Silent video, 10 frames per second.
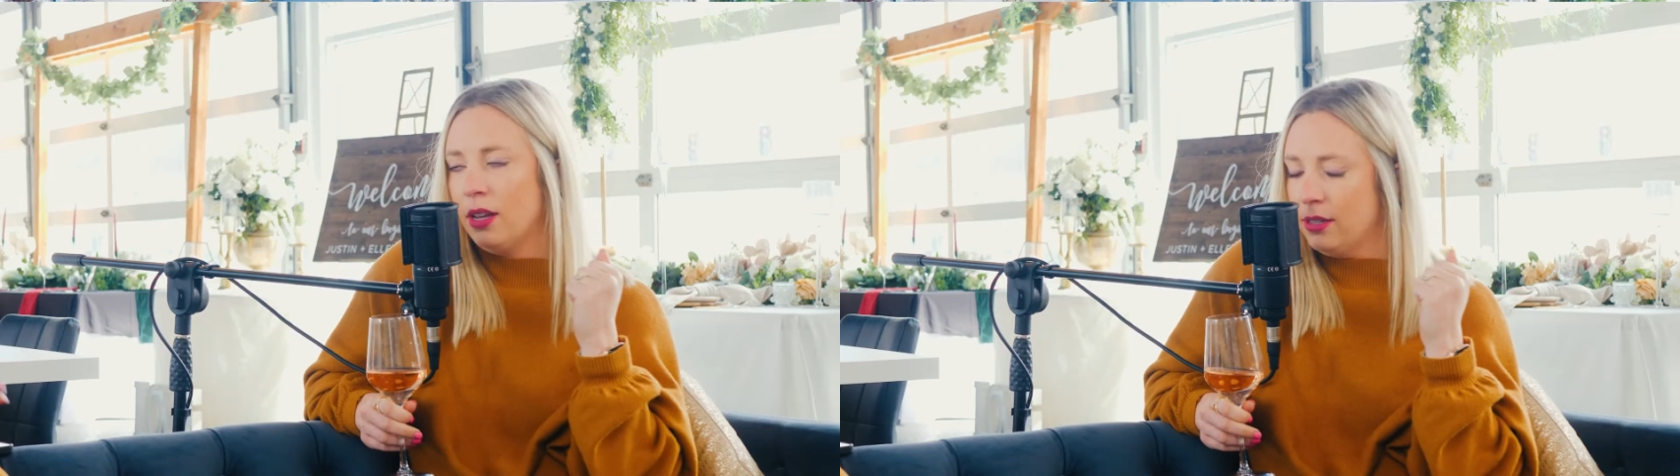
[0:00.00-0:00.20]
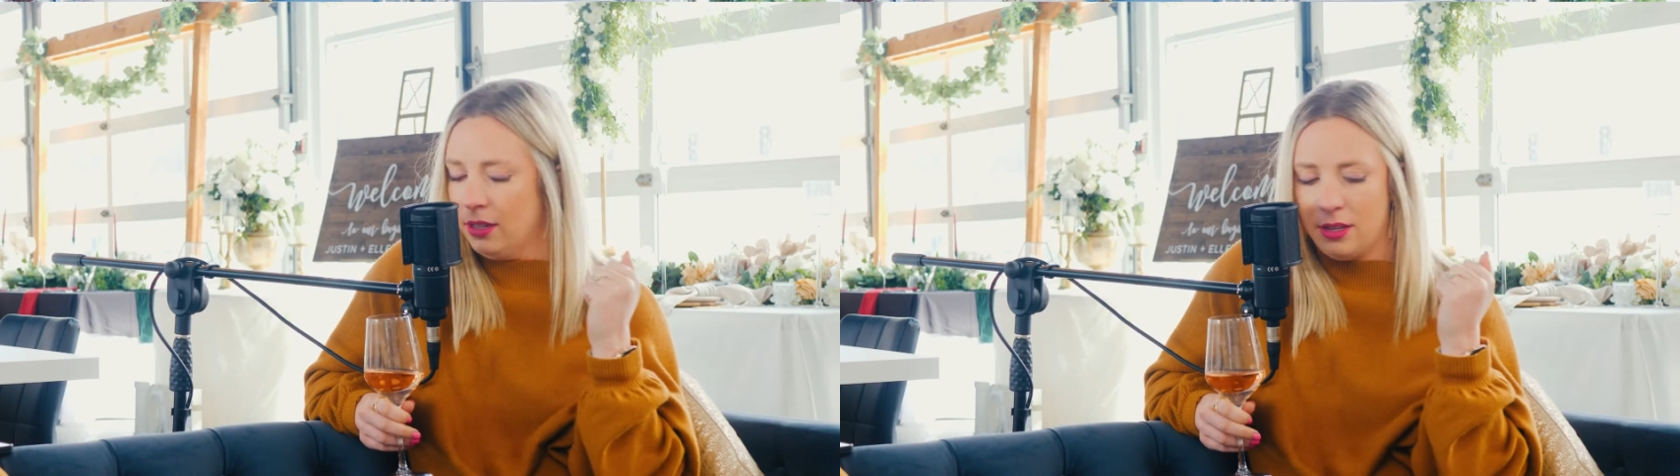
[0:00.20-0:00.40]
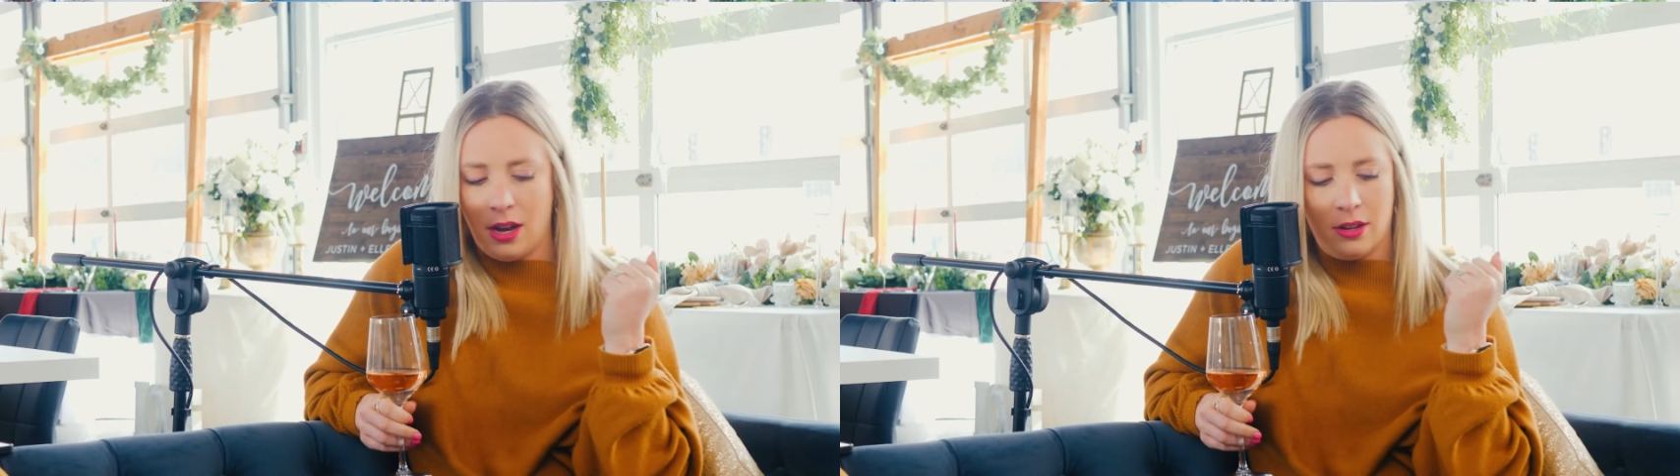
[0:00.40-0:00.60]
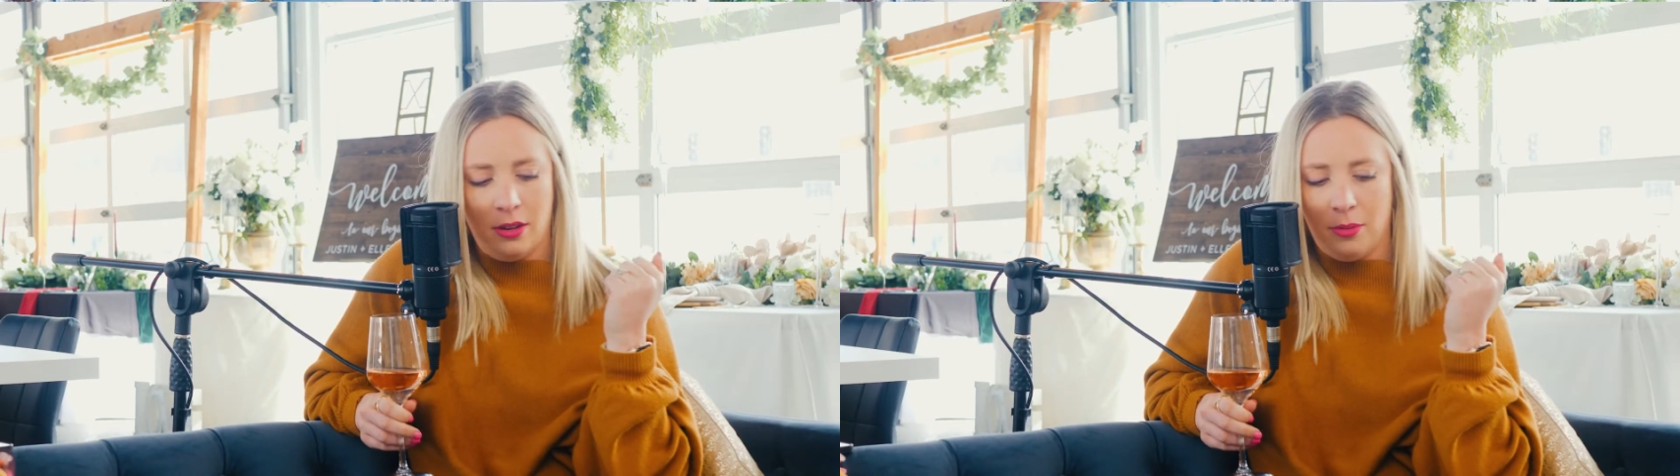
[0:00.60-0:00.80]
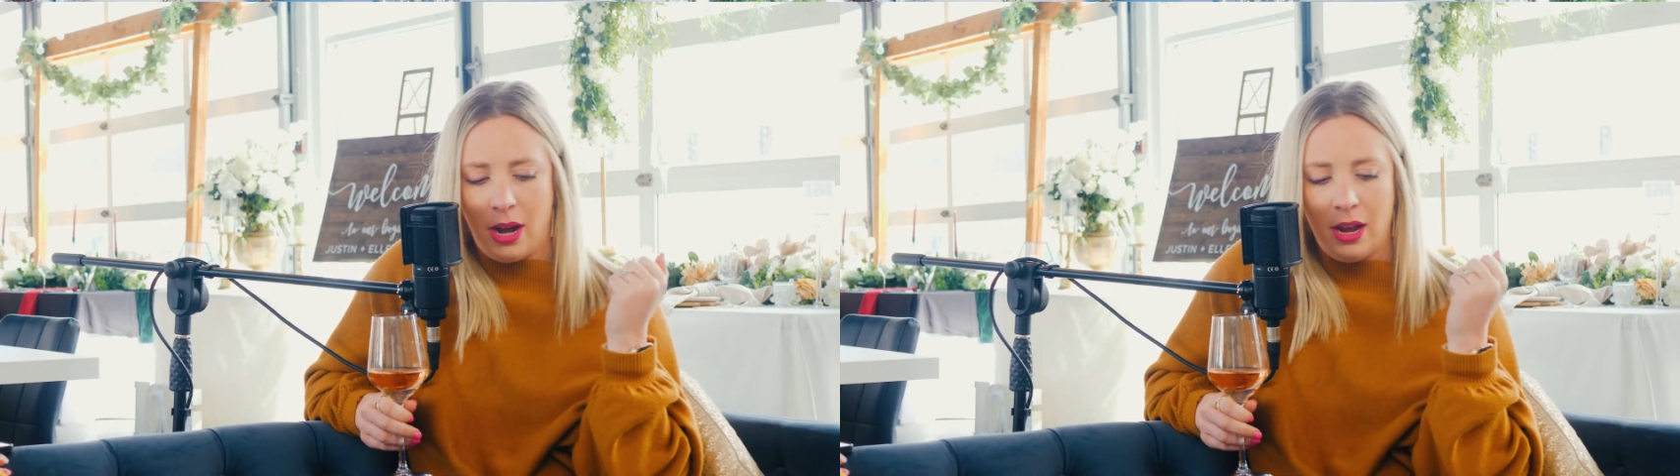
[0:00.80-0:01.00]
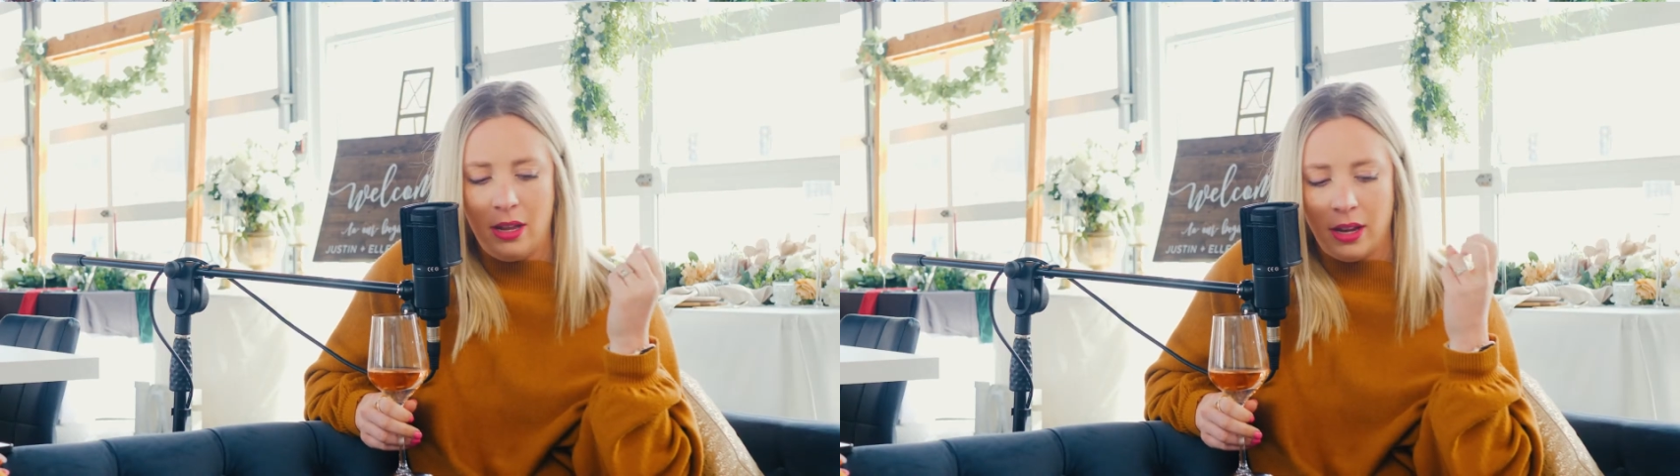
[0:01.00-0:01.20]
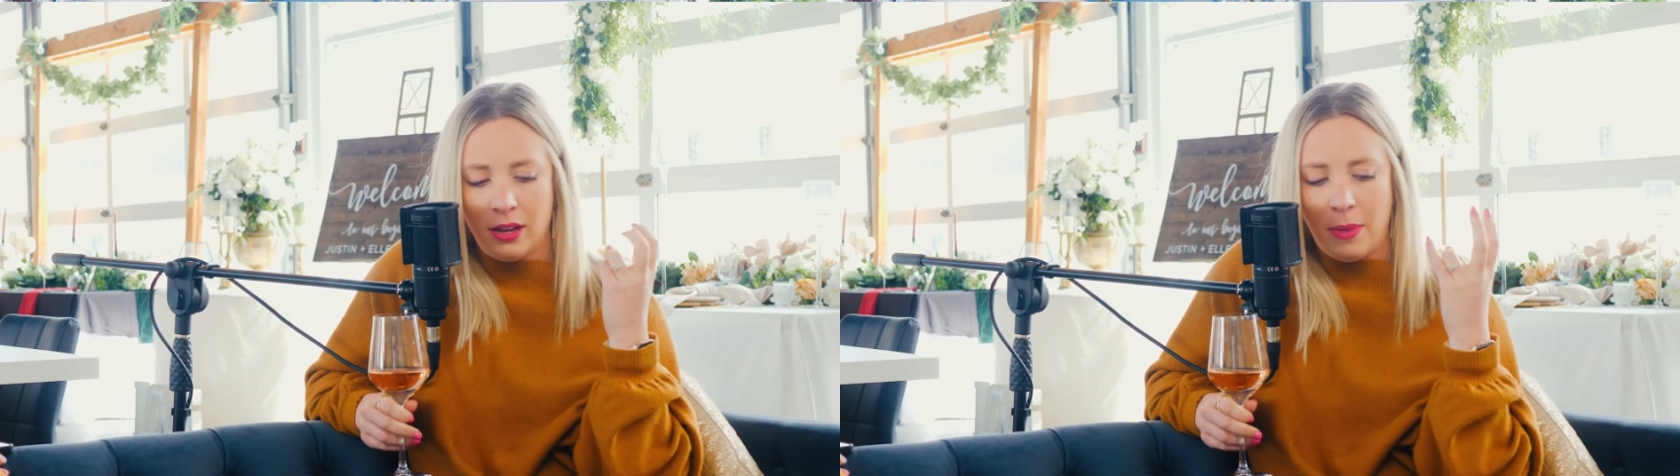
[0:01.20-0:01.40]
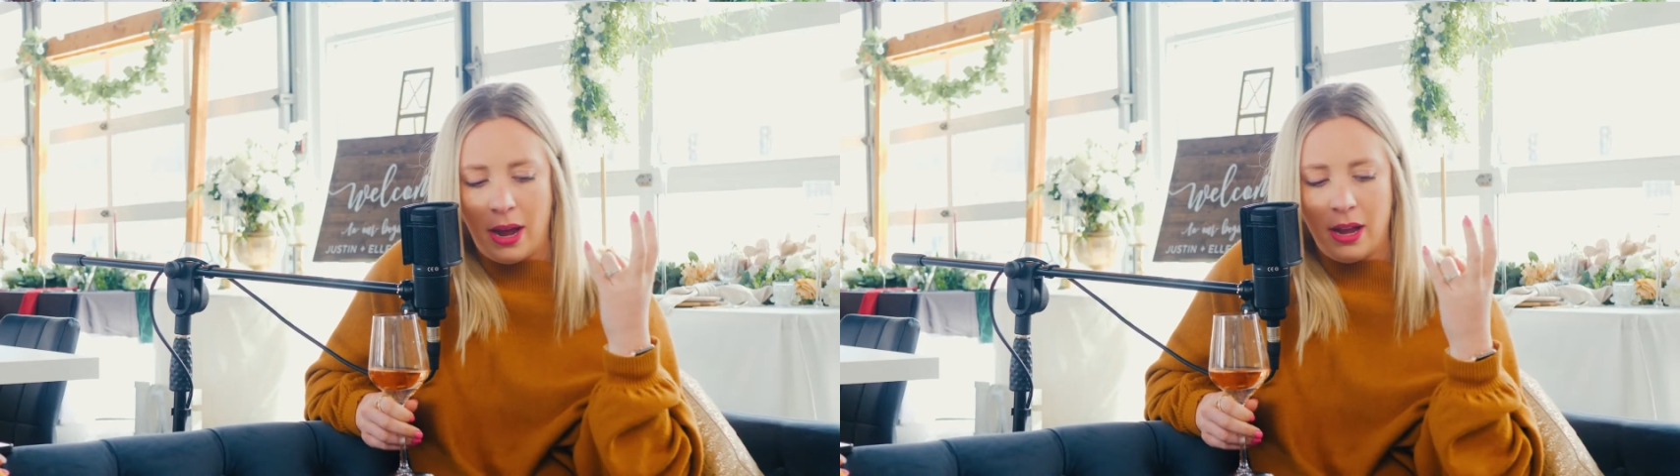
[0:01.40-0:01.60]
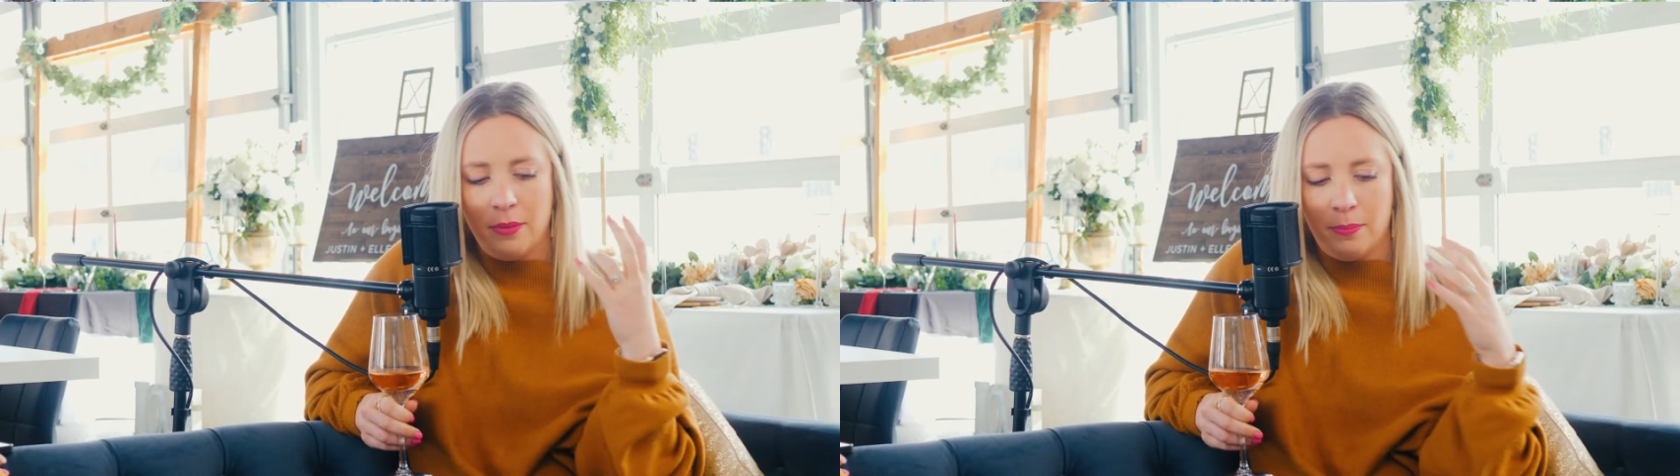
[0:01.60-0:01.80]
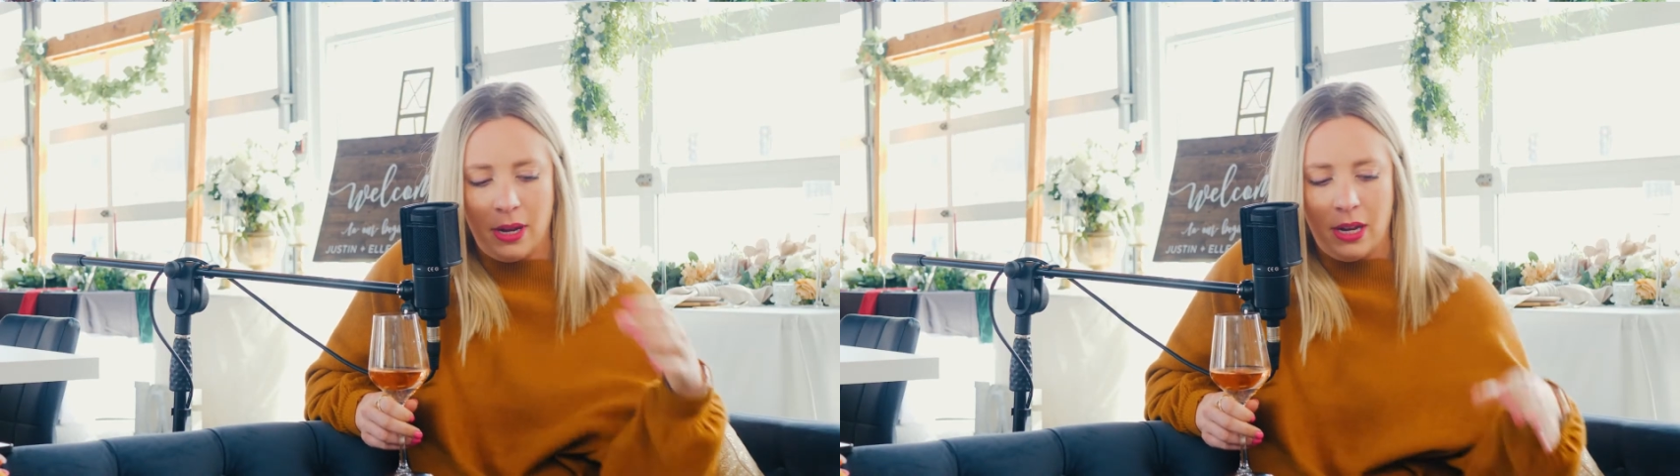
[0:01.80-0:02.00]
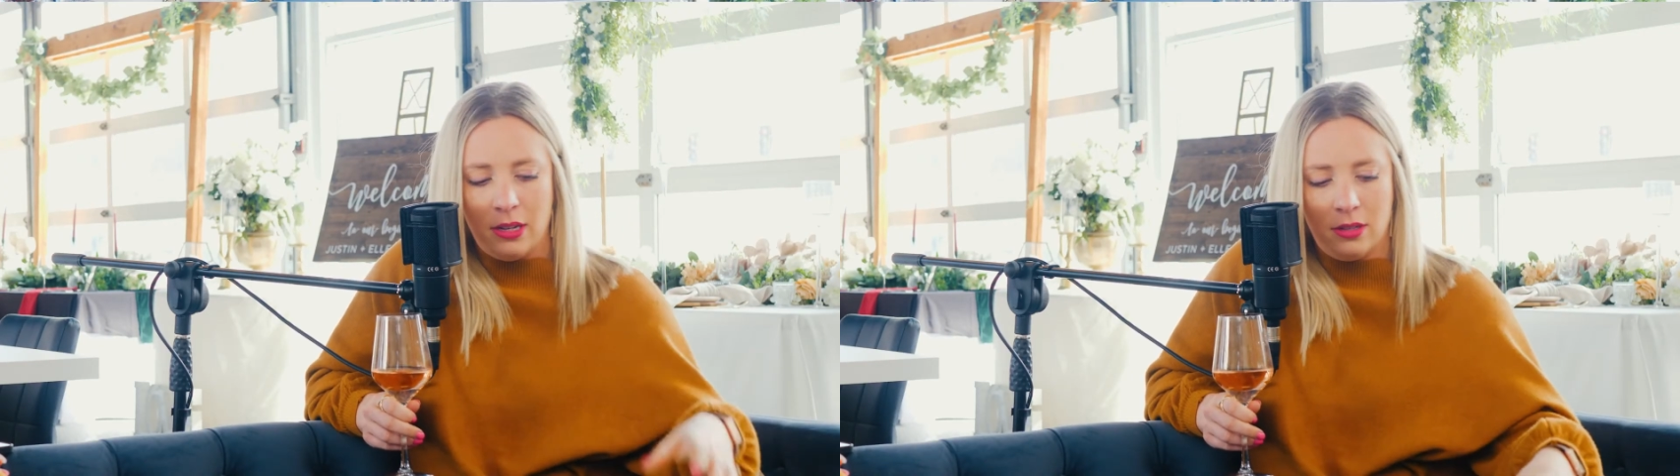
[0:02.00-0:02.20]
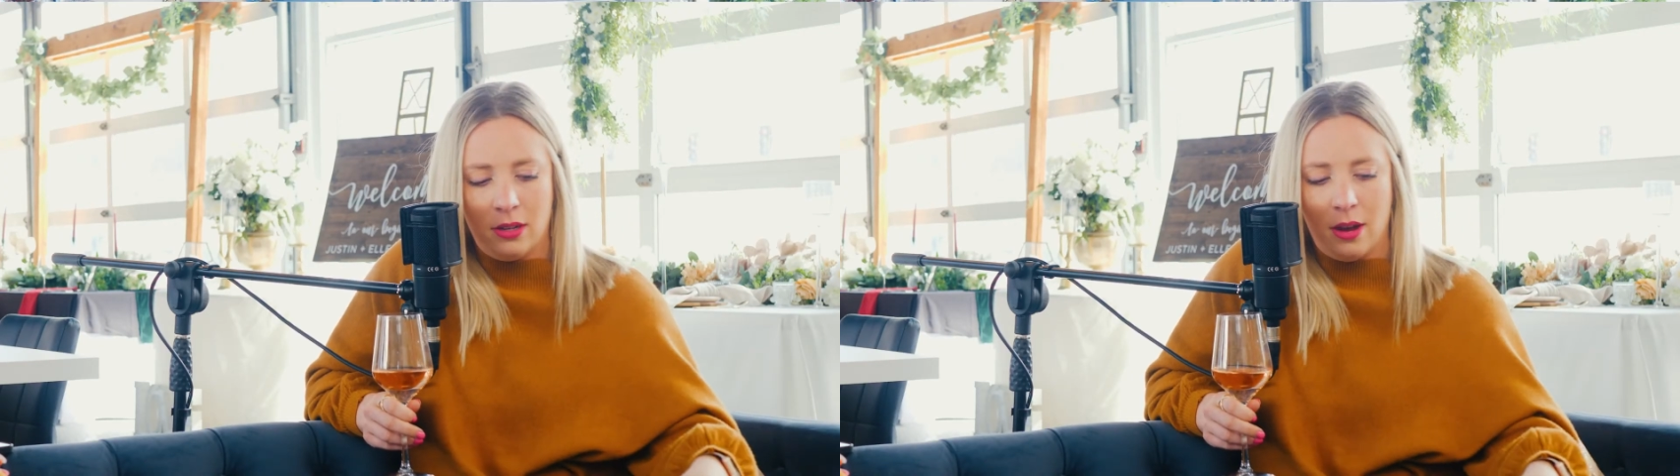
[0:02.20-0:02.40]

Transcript: That's exactly right. Like my biggest,